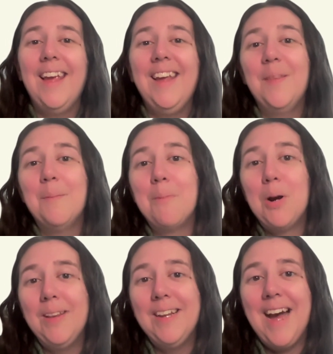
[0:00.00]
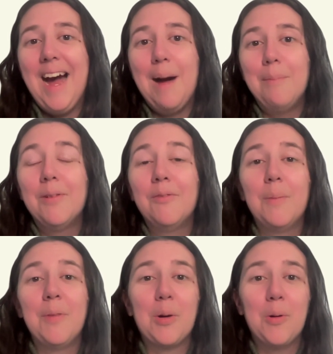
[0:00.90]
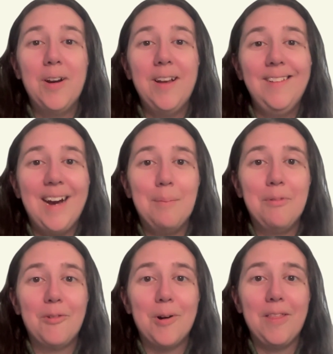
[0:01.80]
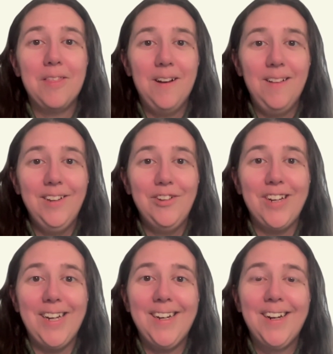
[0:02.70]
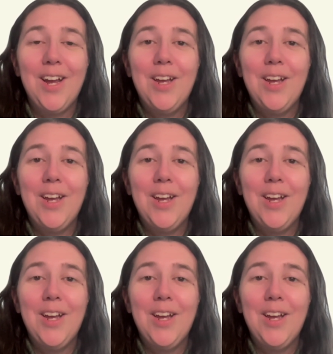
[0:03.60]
In the Merlin app from the Cornell Lab of Ornithology,